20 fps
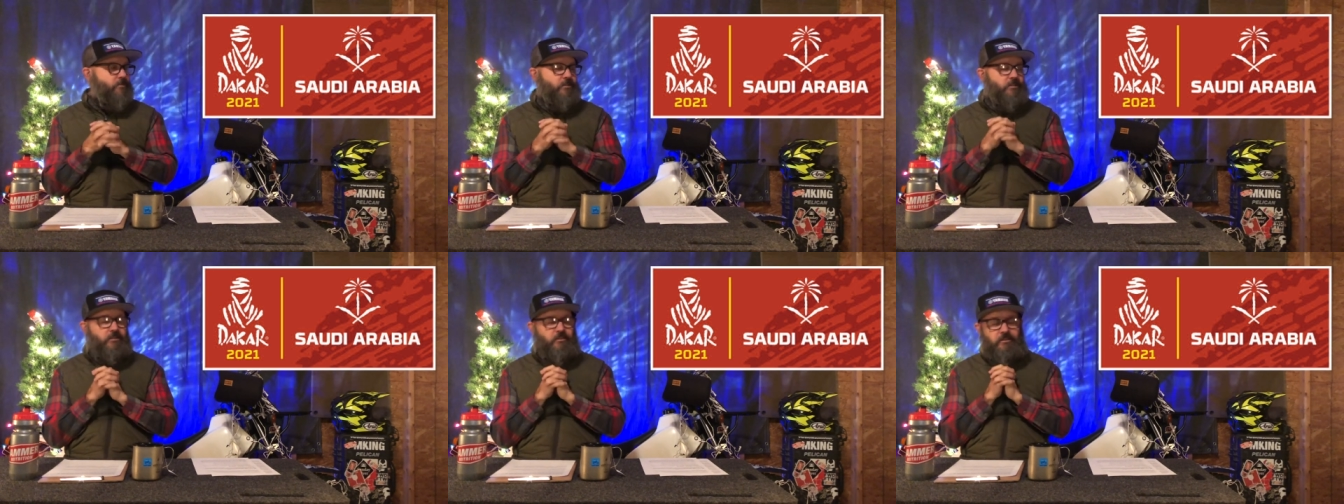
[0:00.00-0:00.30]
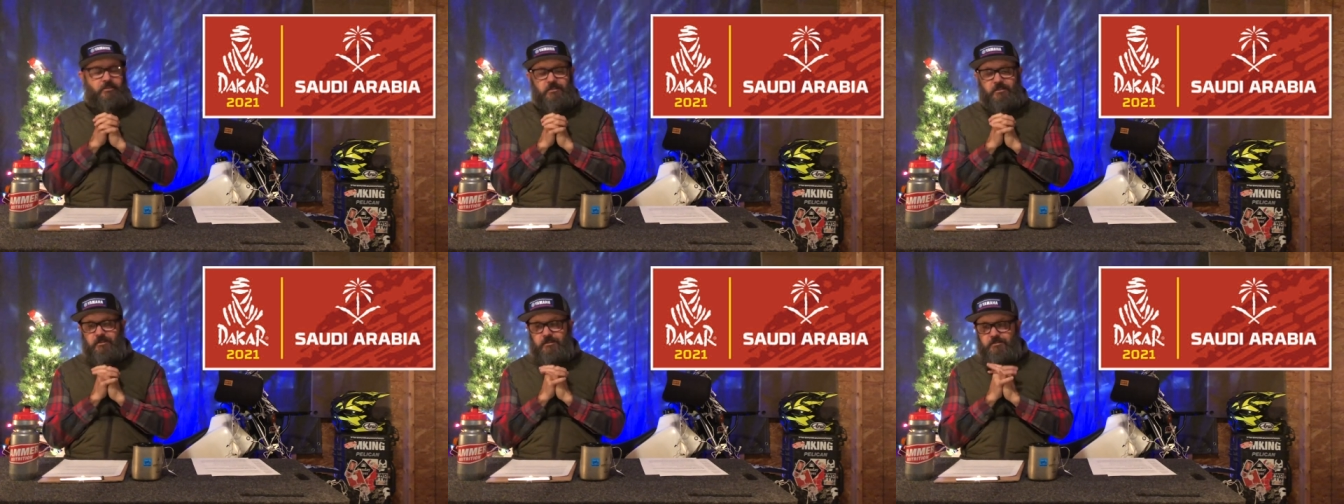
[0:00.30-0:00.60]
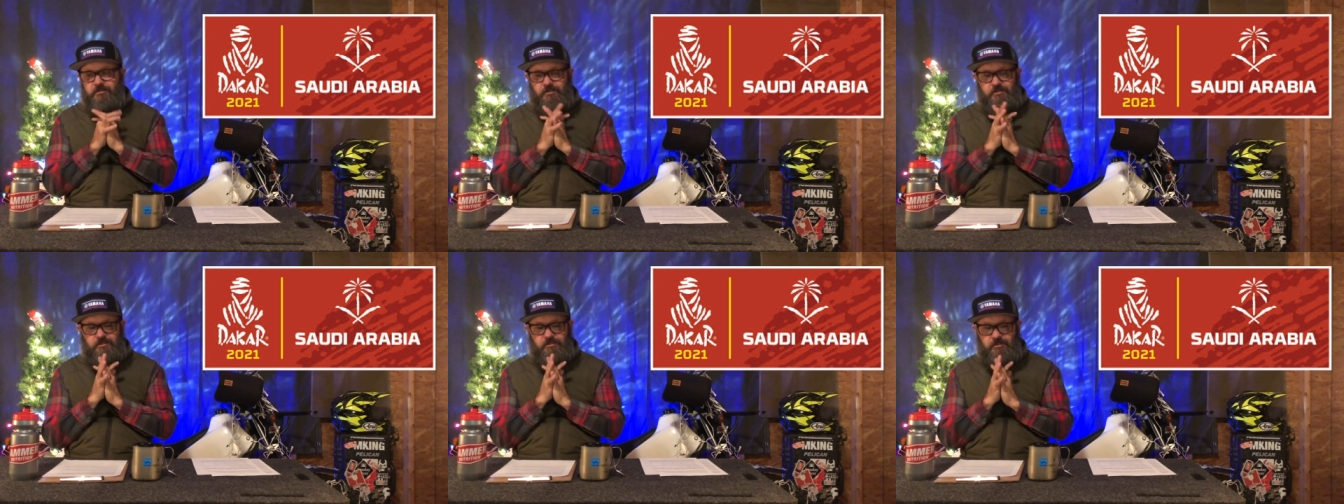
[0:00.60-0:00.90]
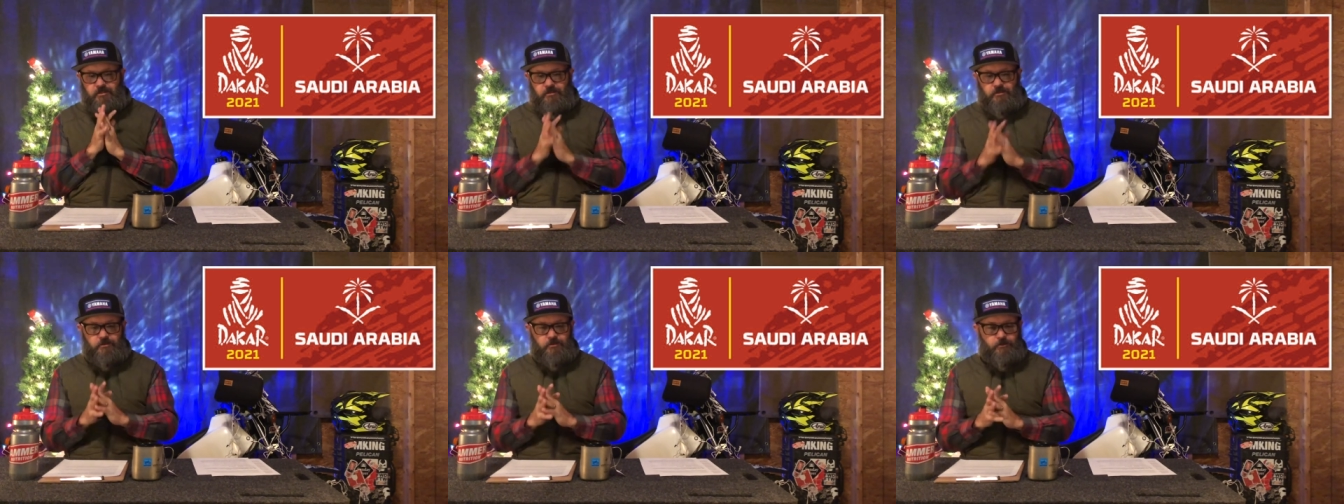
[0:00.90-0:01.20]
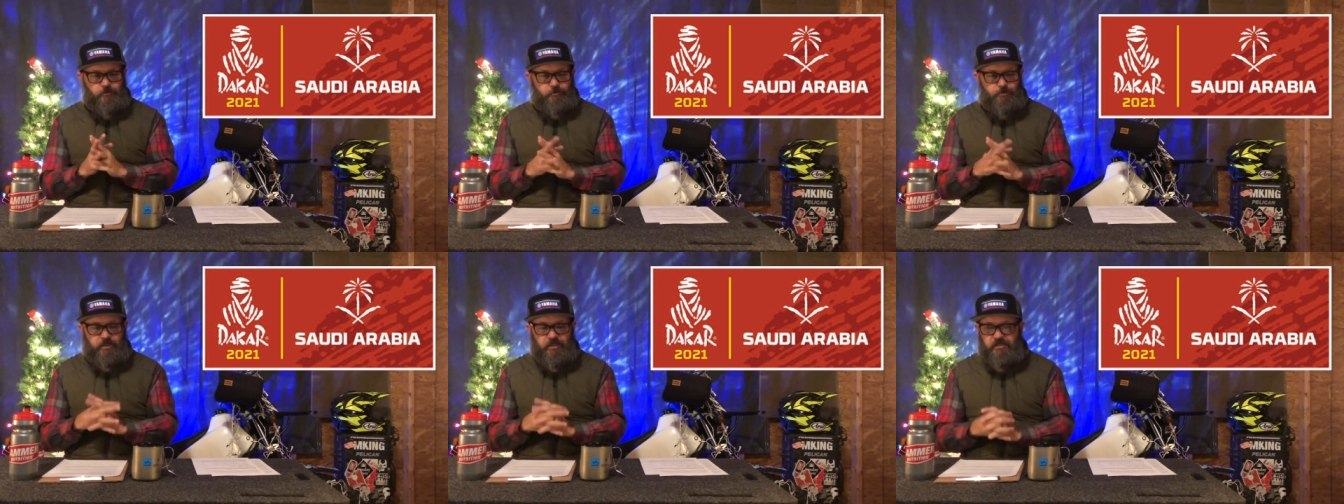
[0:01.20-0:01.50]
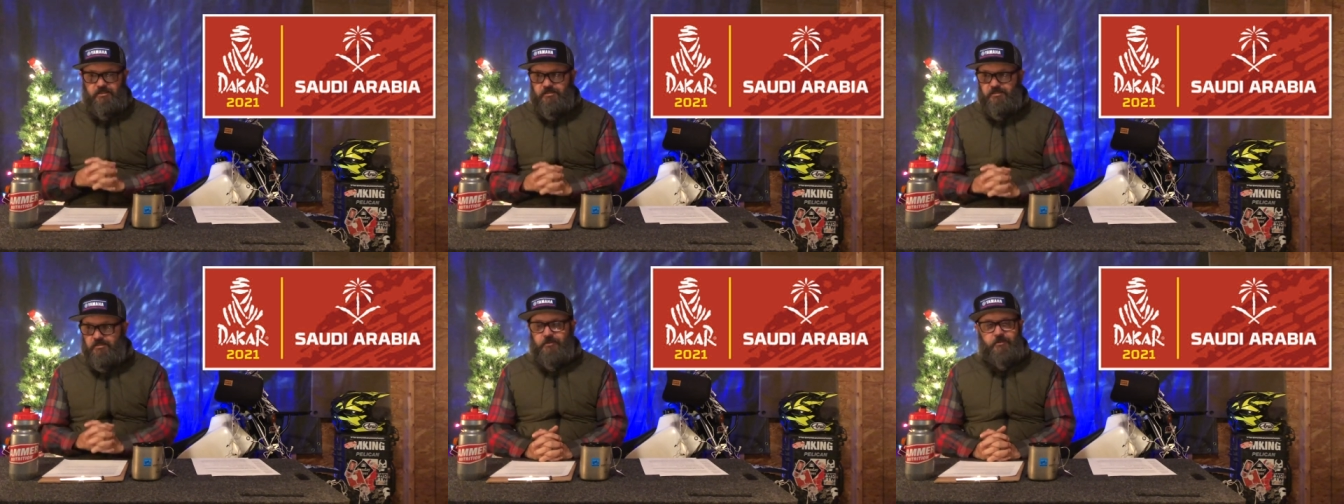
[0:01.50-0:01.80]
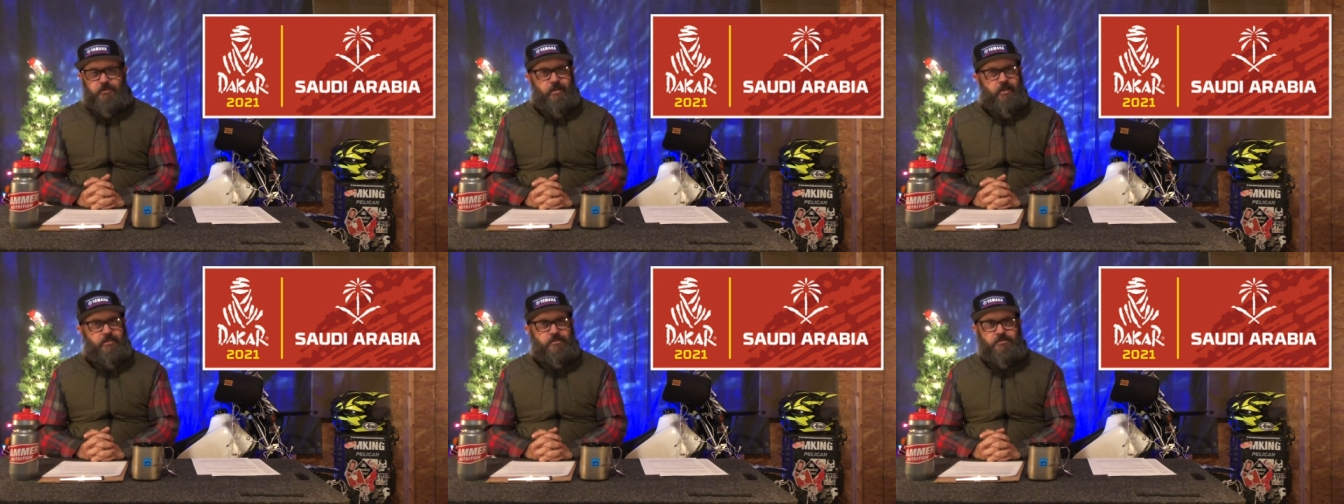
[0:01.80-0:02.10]
and just the little pieces,
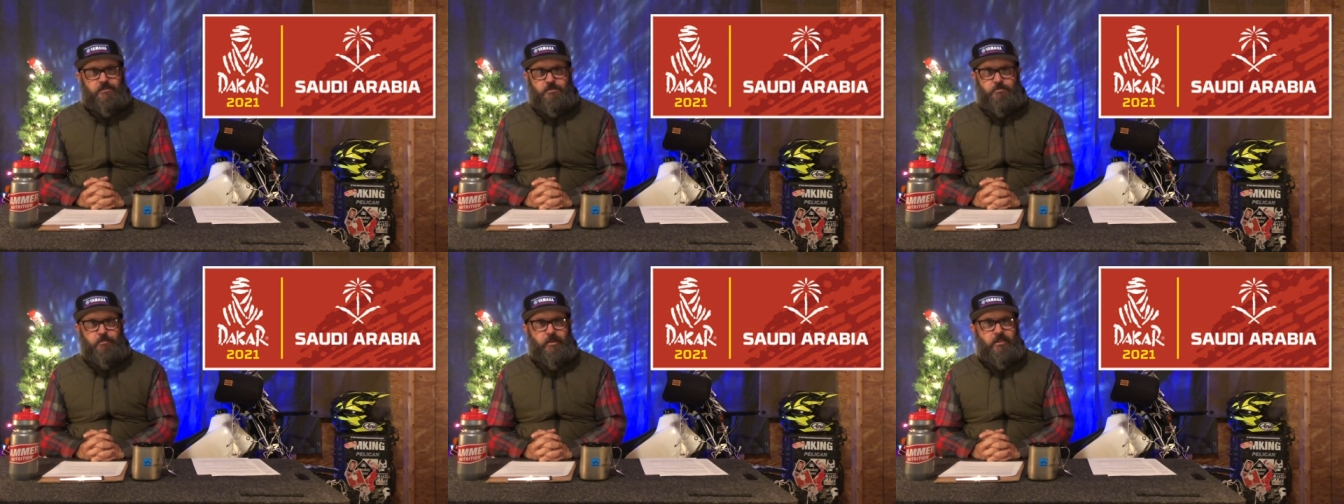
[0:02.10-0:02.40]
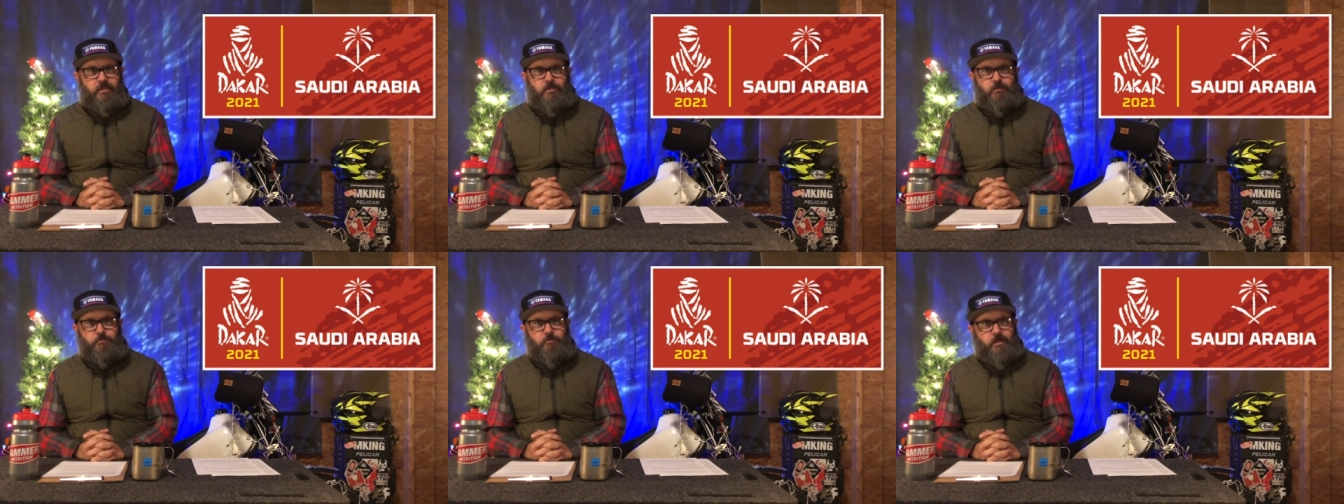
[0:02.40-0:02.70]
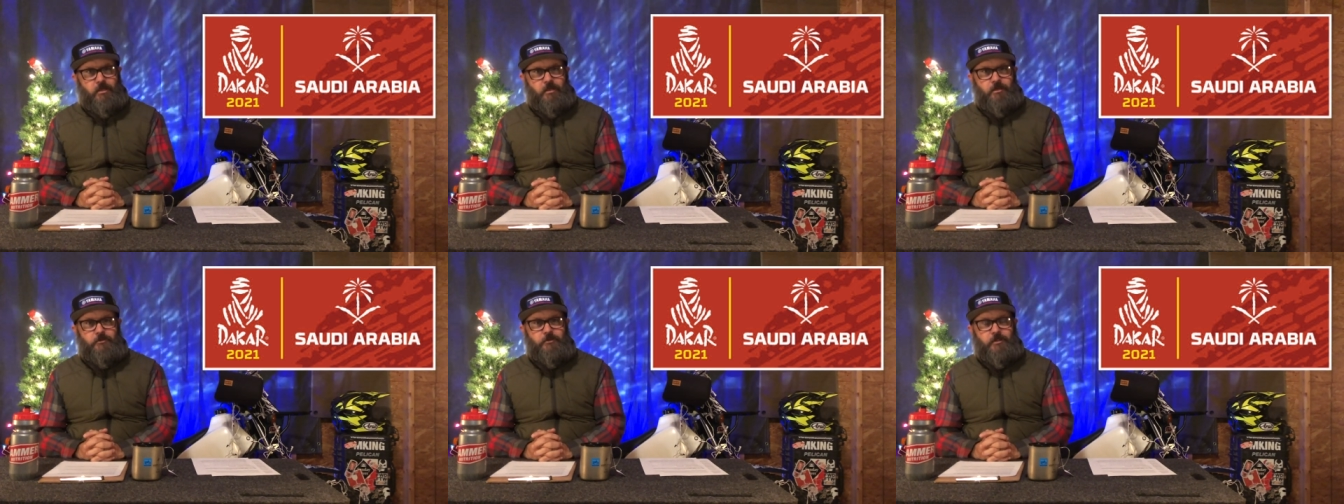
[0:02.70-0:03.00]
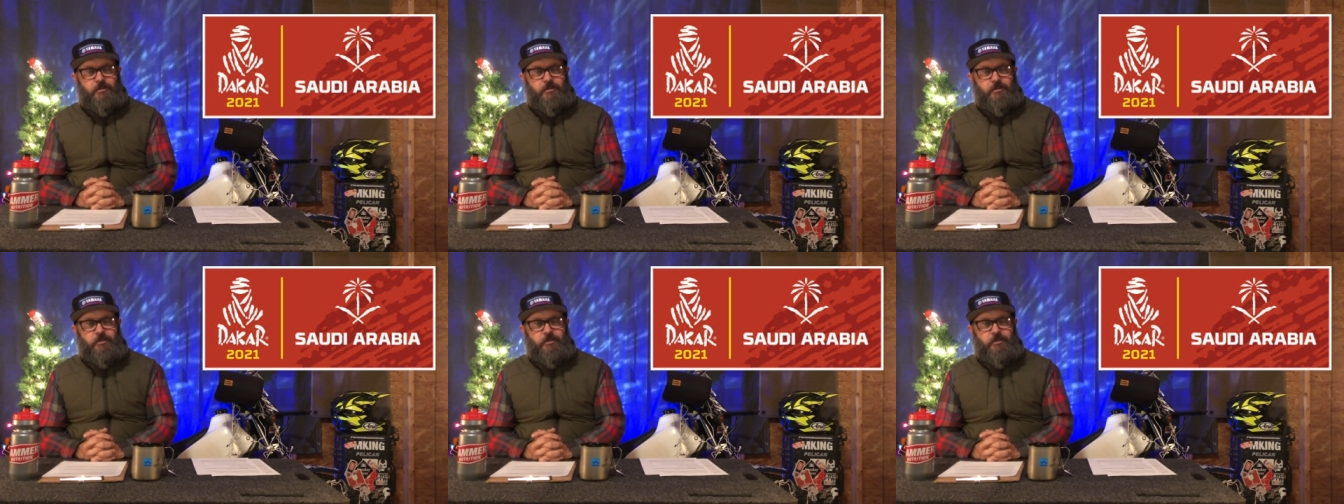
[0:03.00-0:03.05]
they just make you melt.